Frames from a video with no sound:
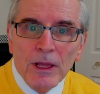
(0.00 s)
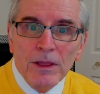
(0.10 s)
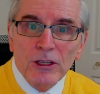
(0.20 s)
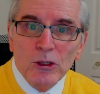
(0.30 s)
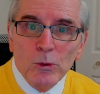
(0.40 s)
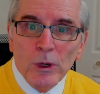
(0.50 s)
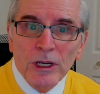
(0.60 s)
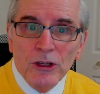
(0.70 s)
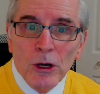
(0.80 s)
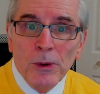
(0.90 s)
This is what
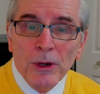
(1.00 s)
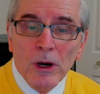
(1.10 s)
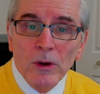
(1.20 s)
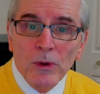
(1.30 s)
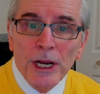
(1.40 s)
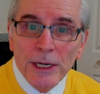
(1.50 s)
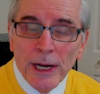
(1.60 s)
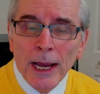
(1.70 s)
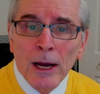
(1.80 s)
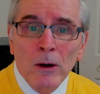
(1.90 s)
is going on right
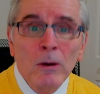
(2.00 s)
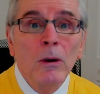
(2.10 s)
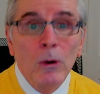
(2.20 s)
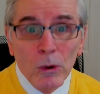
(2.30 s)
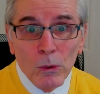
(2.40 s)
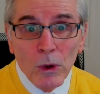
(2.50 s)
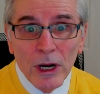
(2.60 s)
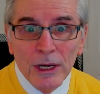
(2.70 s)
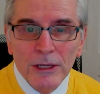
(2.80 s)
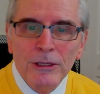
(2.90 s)
now, or
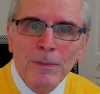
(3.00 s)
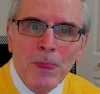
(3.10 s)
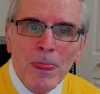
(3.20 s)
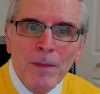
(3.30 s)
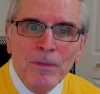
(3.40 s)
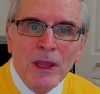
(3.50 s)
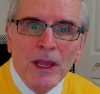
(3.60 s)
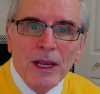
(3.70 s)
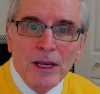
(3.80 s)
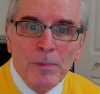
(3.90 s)
was.
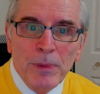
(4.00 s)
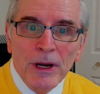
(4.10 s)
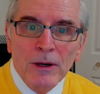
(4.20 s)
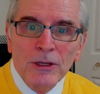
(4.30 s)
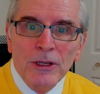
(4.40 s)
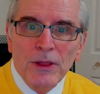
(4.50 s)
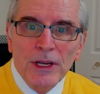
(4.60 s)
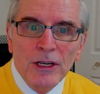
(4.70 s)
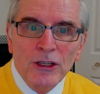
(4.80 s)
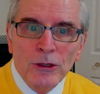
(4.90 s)
It appears
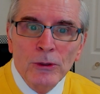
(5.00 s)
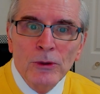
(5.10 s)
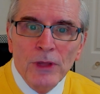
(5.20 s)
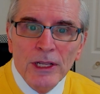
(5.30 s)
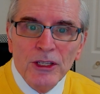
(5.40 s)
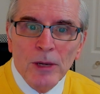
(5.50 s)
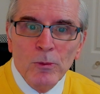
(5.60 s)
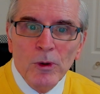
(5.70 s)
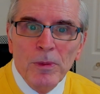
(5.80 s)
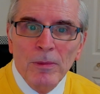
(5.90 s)
the issue that
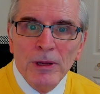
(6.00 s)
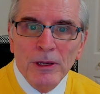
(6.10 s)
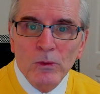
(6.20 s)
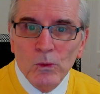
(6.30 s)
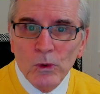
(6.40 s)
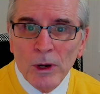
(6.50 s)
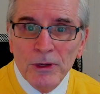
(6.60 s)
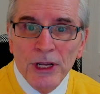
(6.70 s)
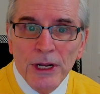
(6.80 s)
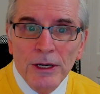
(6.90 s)
some Republican
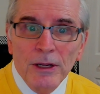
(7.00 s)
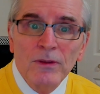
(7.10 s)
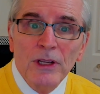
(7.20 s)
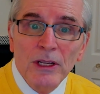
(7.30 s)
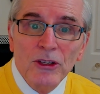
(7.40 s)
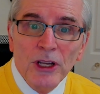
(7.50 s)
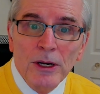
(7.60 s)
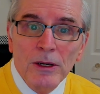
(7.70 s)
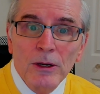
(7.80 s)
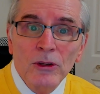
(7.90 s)
representatives and
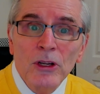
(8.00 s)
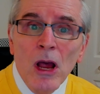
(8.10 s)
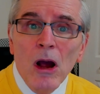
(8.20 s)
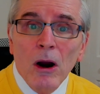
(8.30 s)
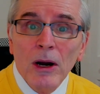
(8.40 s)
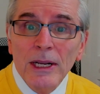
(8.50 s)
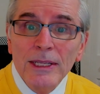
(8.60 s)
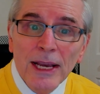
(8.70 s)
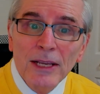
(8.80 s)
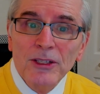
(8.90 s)
senators are
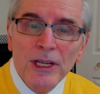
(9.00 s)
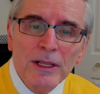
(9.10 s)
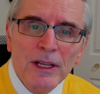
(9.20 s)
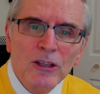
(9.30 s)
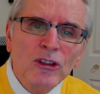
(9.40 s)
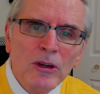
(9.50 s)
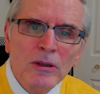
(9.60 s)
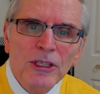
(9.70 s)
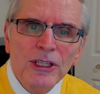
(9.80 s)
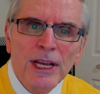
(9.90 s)
contesting that
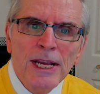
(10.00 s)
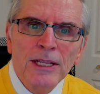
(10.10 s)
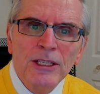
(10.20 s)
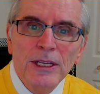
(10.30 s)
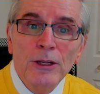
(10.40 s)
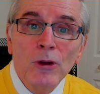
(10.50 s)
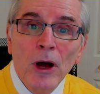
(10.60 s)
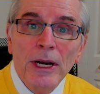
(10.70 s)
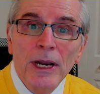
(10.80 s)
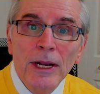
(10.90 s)
certain states did
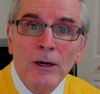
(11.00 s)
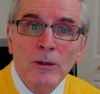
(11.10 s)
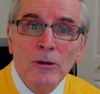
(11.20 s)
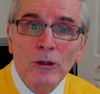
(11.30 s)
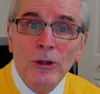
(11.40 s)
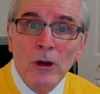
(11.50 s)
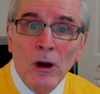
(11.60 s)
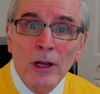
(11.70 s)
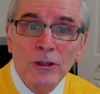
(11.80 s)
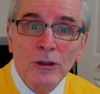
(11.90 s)
not adhere to the
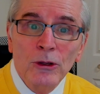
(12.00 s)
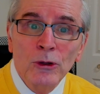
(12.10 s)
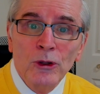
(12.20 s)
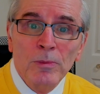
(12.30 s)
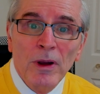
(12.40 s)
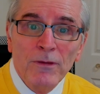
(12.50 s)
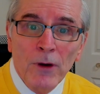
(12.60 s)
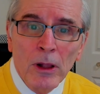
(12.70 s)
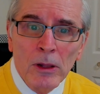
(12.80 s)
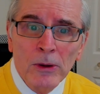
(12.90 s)
Constitution by
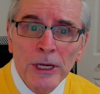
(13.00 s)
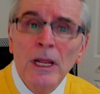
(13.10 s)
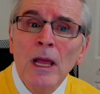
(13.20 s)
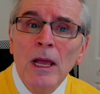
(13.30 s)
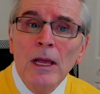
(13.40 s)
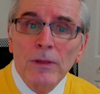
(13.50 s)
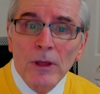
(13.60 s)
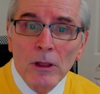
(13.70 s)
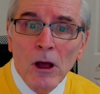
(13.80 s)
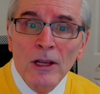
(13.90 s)
following
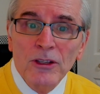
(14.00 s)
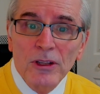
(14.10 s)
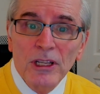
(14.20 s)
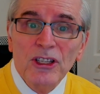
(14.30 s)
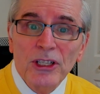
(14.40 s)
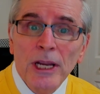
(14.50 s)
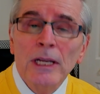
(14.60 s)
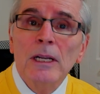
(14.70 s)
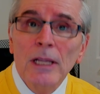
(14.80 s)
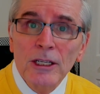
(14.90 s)
the laws of the
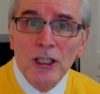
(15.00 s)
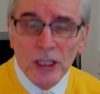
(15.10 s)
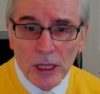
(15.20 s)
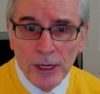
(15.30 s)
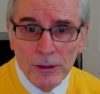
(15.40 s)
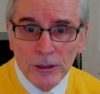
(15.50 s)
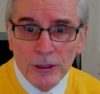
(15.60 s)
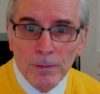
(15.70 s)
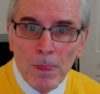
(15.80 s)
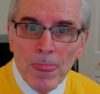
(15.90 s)
state legislators.